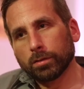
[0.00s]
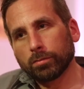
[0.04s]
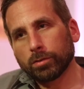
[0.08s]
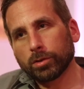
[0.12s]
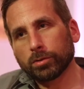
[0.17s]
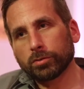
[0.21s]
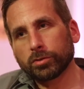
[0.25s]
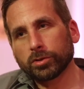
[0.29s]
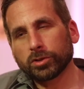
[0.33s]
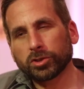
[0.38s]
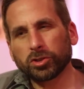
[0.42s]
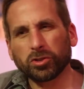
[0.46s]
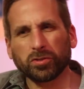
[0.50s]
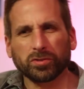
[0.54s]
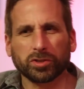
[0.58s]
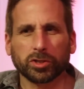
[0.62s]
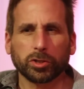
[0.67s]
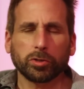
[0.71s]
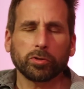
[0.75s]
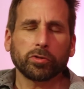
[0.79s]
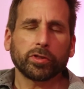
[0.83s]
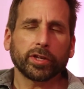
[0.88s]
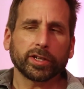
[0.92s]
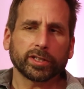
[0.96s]
creators would
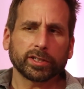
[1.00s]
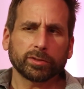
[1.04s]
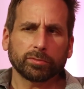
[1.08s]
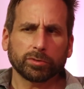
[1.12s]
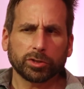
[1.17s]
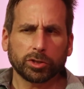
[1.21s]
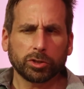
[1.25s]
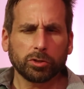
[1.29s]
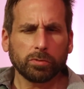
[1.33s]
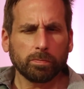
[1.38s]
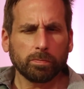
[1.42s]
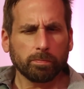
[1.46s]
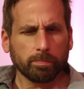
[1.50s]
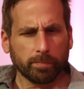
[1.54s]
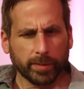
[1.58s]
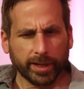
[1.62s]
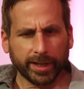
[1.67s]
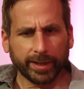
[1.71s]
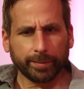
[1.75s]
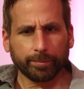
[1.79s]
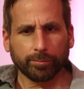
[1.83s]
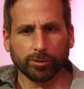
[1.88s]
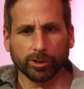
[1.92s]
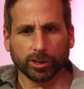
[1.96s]
receive betas and
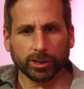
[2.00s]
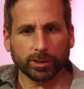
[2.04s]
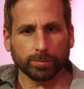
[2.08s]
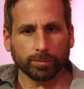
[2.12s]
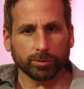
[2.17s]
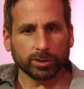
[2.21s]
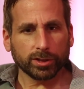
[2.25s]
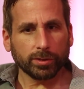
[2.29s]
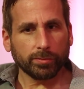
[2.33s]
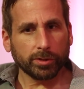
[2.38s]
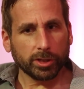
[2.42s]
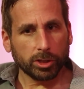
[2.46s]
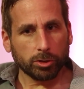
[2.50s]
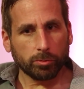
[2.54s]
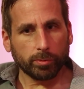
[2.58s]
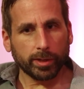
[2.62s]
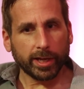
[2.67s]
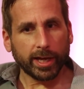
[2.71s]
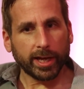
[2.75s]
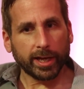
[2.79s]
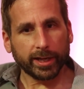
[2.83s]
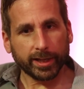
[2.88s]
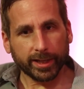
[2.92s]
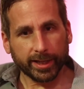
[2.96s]
sometimes even journalism
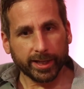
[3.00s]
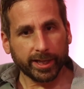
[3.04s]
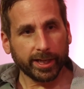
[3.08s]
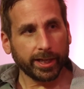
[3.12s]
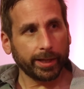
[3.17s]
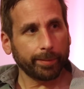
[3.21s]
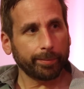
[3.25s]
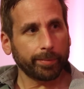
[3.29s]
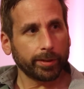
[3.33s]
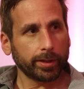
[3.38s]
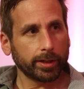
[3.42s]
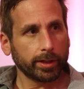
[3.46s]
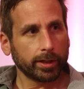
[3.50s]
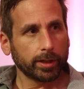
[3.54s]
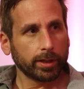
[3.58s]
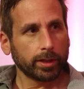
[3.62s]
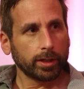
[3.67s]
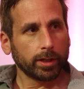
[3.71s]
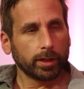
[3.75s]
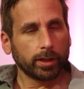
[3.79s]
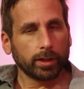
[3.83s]
copies of the games before